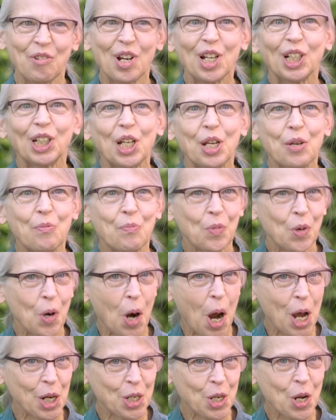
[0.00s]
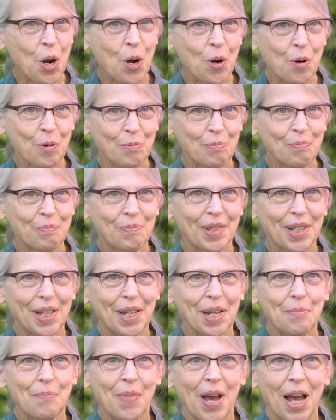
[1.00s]
really brought home the
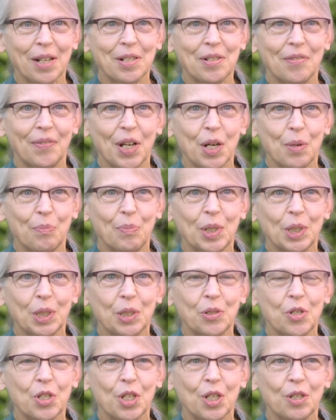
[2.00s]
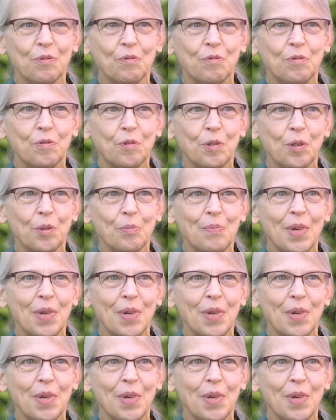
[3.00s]
impact of air pollution for